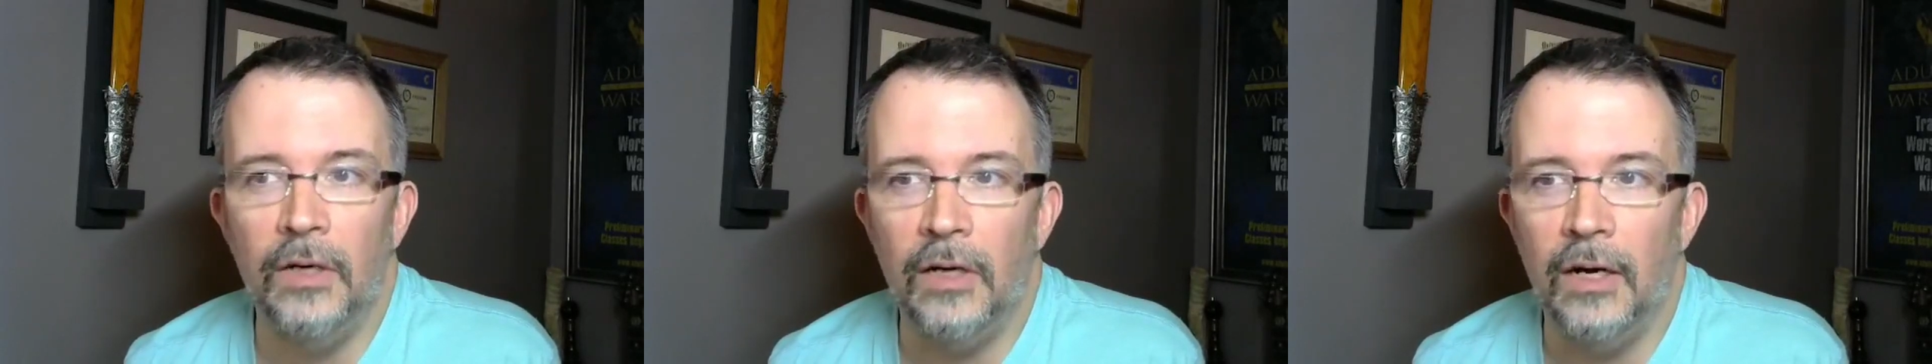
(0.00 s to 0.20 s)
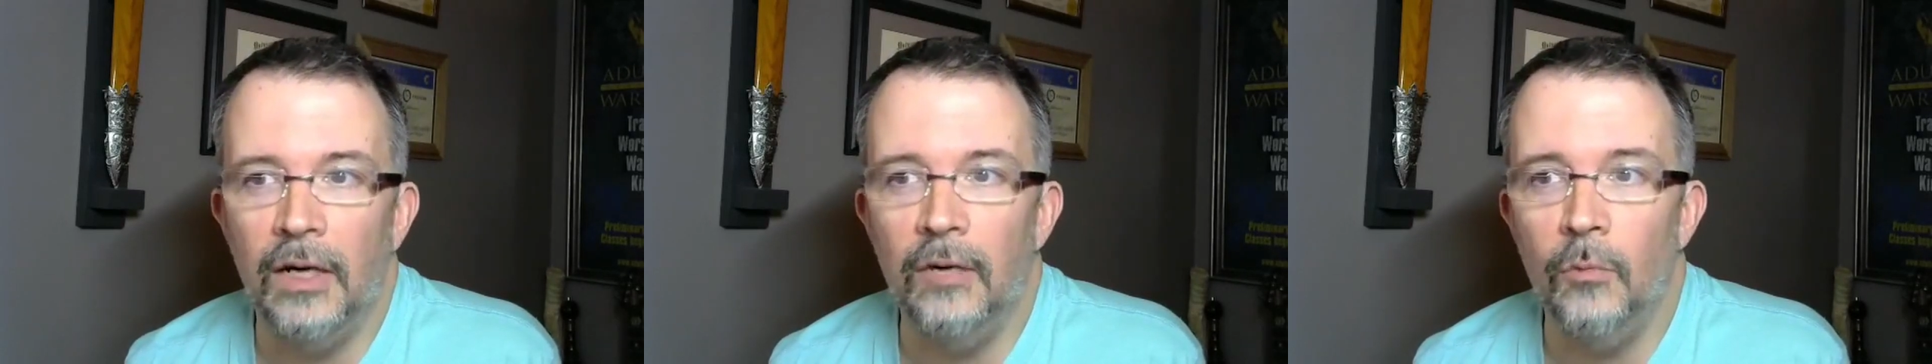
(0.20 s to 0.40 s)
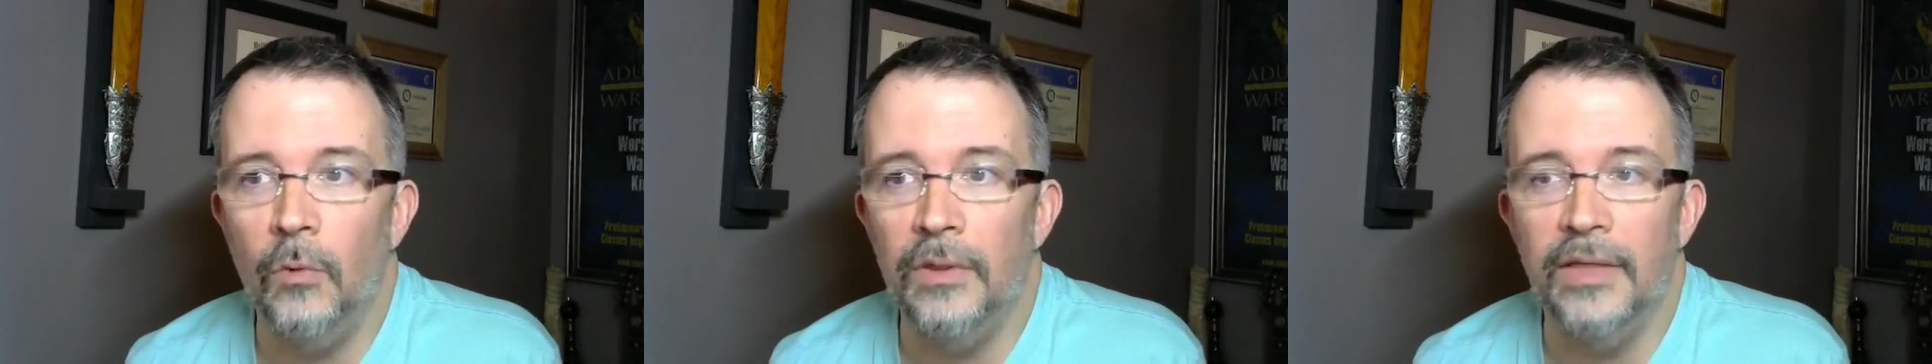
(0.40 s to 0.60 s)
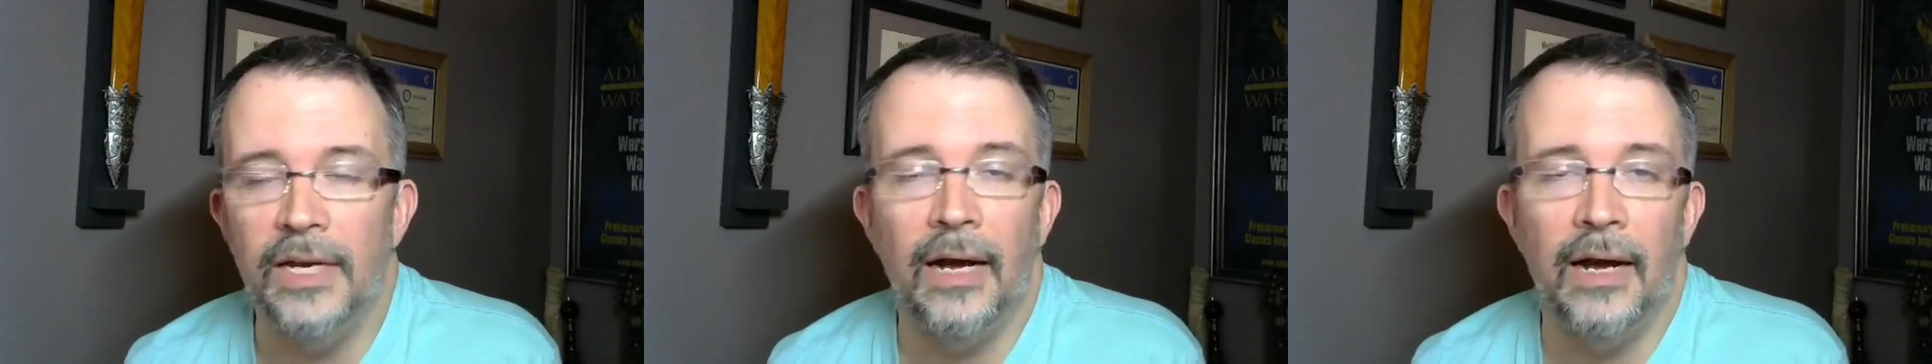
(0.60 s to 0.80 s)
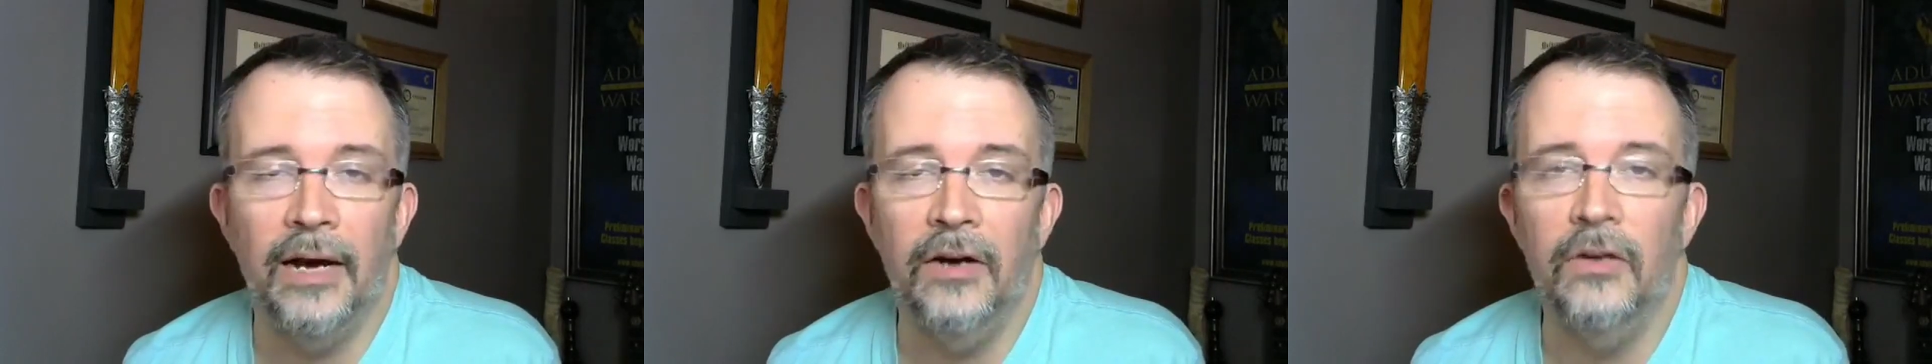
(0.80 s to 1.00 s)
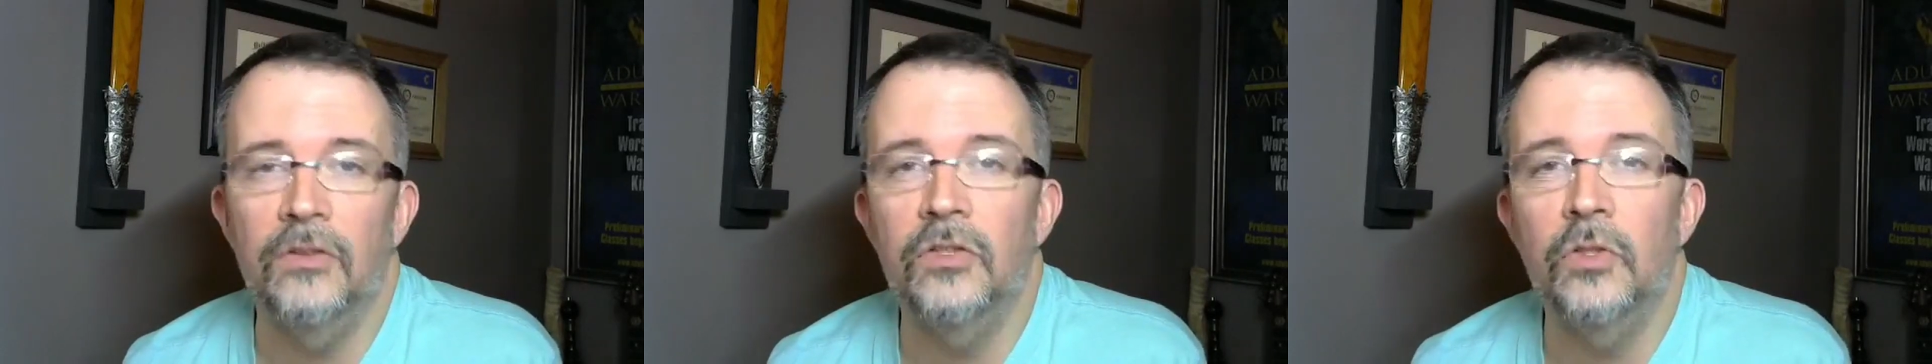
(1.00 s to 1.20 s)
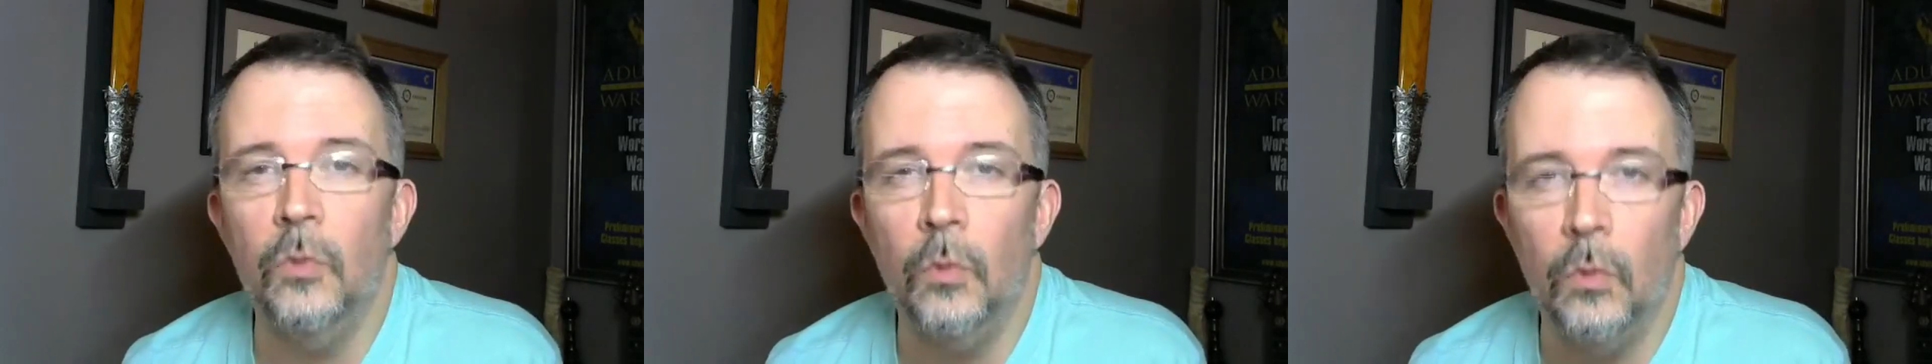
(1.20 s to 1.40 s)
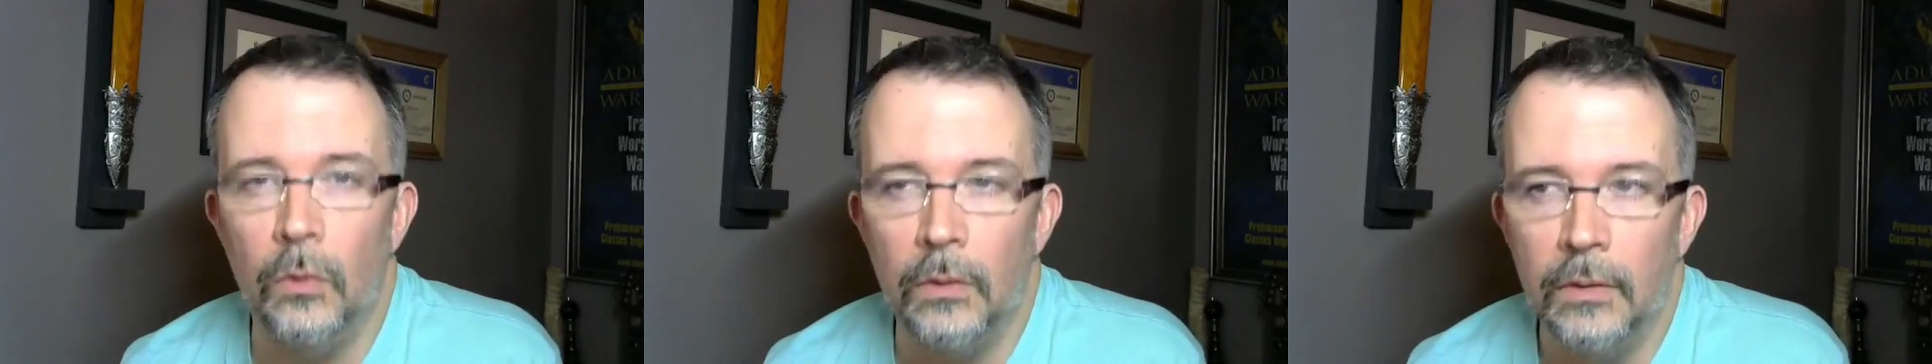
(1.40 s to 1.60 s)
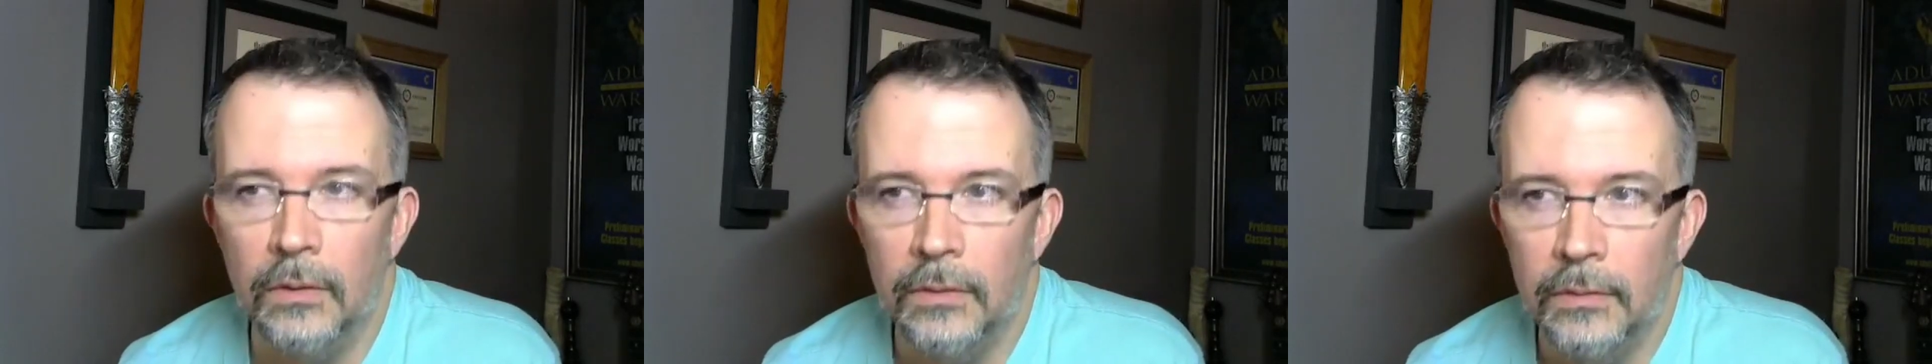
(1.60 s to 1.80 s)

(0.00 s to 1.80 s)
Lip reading: cut with an iron tool.